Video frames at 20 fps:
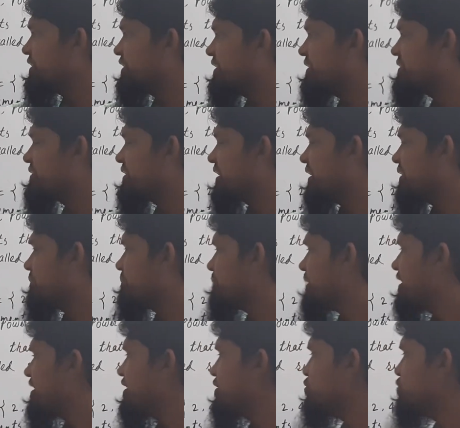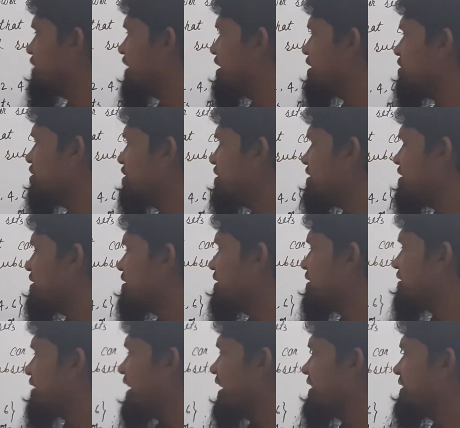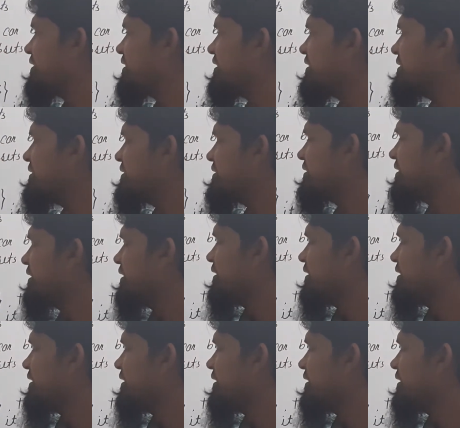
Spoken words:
this sign, but you cannot write this